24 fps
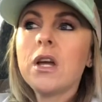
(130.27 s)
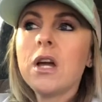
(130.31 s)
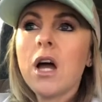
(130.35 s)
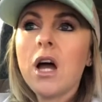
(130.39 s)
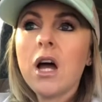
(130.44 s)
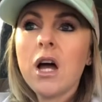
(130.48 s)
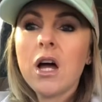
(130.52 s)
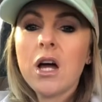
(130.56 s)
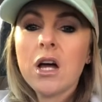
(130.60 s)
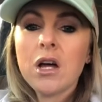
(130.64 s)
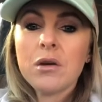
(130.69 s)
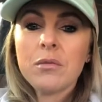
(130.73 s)

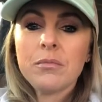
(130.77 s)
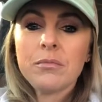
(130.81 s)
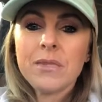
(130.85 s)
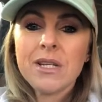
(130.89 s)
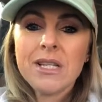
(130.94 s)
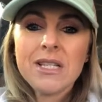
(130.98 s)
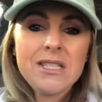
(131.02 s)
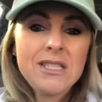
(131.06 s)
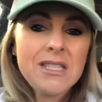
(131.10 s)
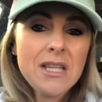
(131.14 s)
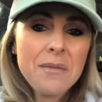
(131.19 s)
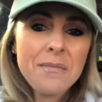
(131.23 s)

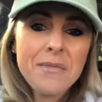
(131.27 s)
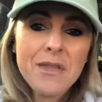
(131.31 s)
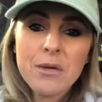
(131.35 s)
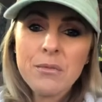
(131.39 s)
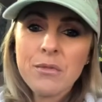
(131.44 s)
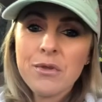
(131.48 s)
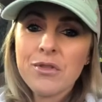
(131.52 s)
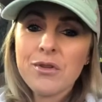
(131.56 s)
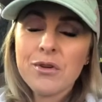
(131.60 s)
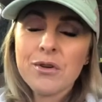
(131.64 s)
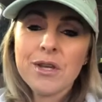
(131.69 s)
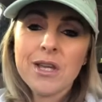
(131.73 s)
Same thing
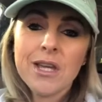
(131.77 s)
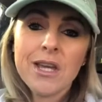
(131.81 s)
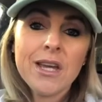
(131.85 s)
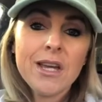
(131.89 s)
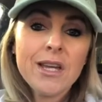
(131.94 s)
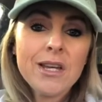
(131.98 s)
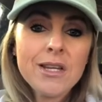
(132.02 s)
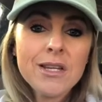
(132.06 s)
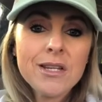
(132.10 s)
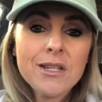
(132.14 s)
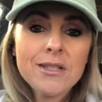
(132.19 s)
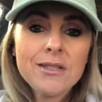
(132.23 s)
with your
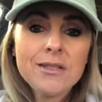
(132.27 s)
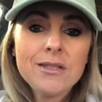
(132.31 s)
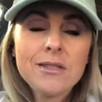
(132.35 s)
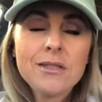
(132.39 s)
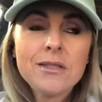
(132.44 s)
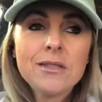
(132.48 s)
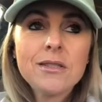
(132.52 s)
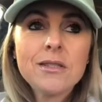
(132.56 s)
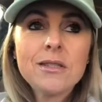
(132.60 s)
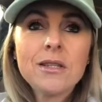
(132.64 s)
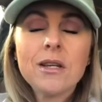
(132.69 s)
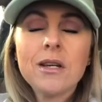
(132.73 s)

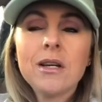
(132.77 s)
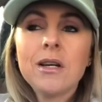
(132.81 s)
kids.